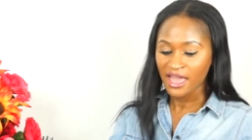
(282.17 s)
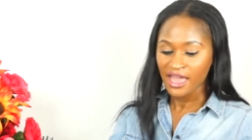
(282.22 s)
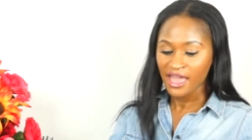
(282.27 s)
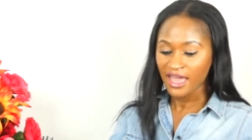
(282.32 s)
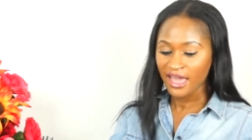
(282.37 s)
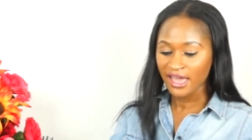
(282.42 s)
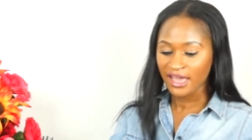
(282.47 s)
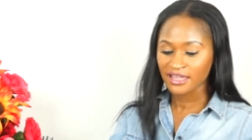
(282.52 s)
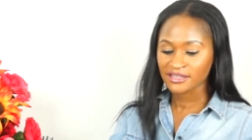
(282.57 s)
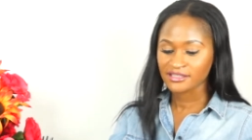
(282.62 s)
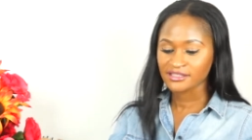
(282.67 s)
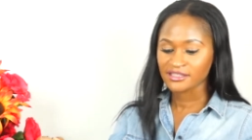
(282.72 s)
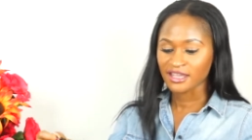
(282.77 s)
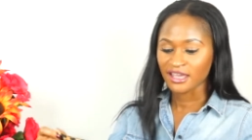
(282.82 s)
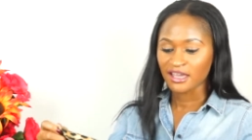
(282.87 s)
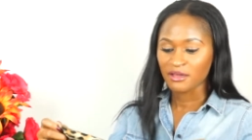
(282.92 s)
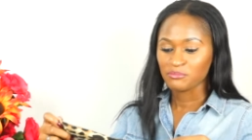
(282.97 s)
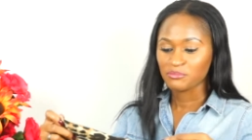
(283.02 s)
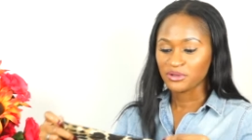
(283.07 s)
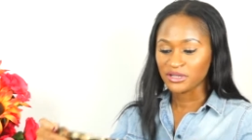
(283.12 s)
And
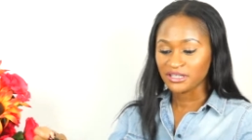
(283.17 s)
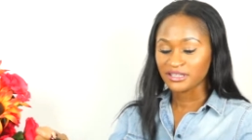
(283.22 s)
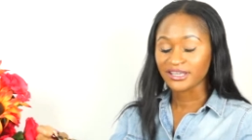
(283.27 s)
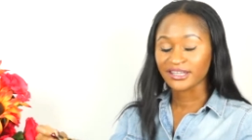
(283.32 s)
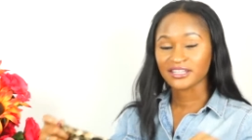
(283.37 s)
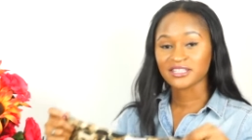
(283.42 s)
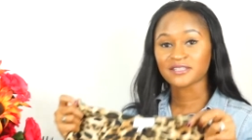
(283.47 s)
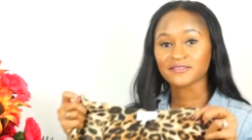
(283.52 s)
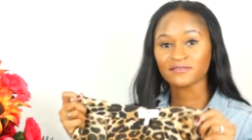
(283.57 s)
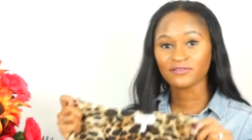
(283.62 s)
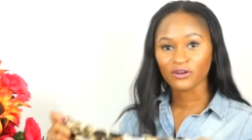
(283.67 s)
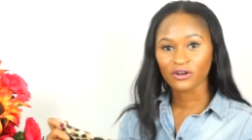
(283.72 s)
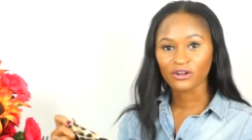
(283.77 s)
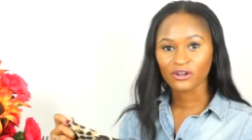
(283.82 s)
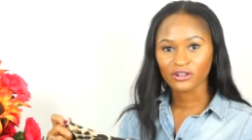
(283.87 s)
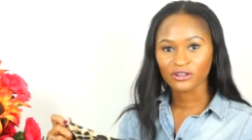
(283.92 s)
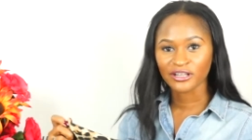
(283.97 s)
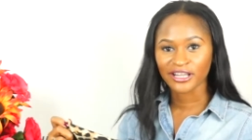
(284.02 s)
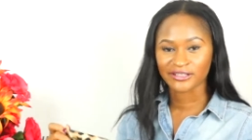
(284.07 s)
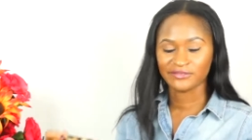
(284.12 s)
being that it's
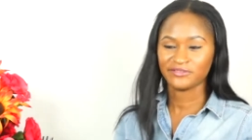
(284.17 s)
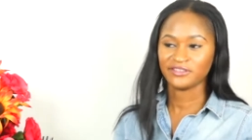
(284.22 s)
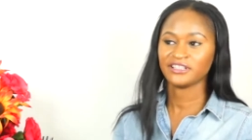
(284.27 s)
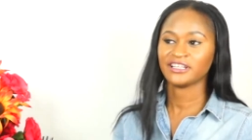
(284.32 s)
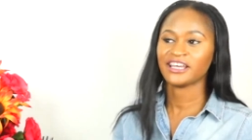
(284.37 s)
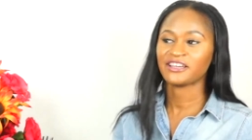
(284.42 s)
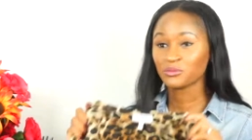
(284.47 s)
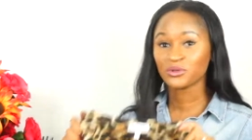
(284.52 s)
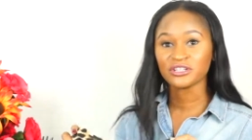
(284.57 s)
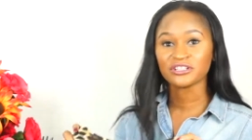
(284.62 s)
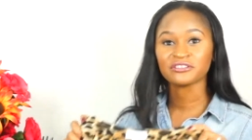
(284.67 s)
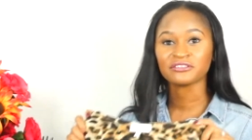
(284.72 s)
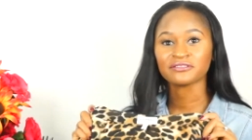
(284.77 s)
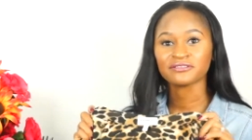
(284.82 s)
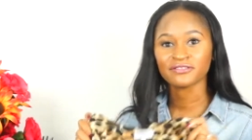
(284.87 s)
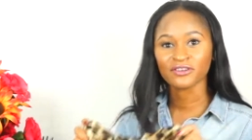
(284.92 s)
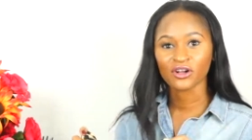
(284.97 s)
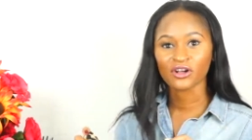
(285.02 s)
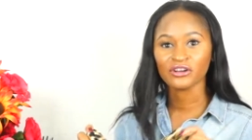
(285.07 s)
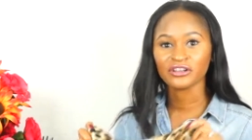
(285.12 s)
fall, I feel like winter
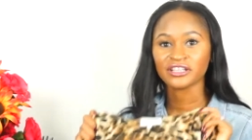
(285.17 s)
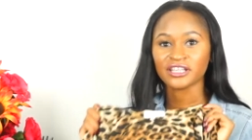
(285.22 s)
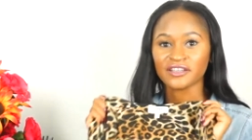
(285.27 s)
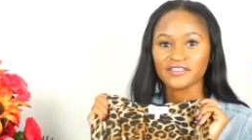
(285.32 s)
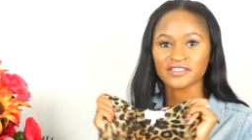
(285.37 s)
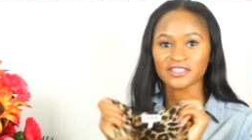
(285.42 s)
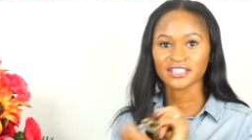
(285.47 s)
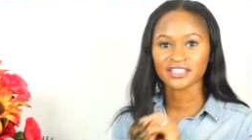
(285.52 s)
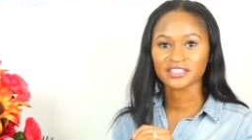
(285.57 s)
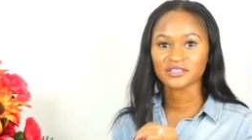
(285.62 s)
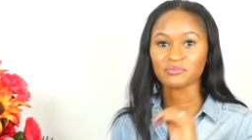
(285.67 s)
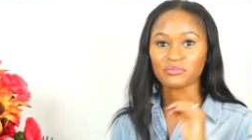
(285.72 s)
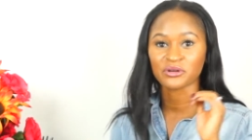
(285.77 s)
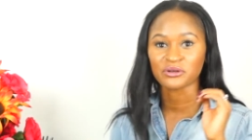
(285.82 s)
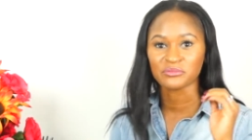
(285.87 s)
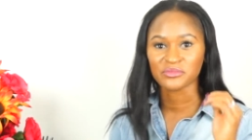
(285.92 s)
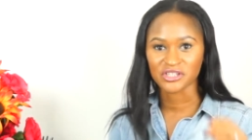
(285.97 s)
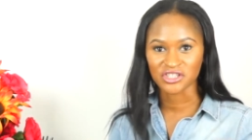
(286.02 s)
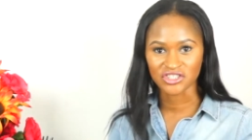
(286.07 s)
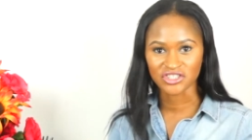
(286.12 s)
fall gives us the
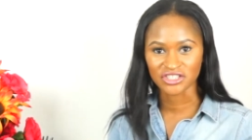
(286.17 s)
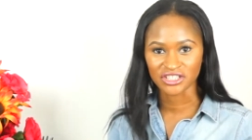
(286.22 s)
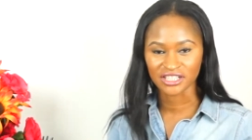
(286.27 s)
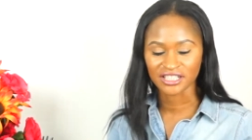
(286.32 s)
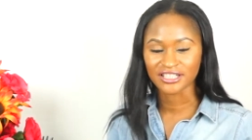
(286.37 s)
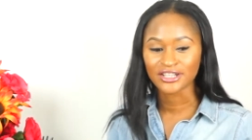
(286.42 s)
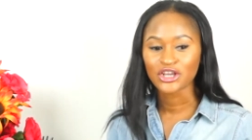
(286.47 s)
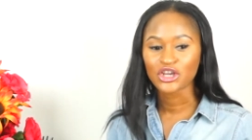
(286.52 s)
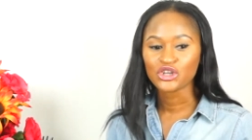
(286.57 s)
permission